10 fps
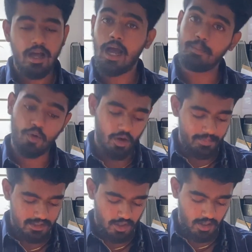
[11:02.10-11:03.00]

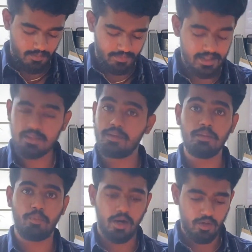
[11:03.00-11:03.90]
hypovolemic shock. These will be the
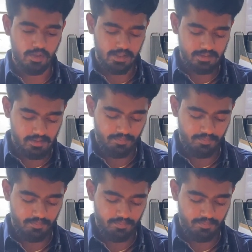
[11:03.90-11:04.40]
important questions.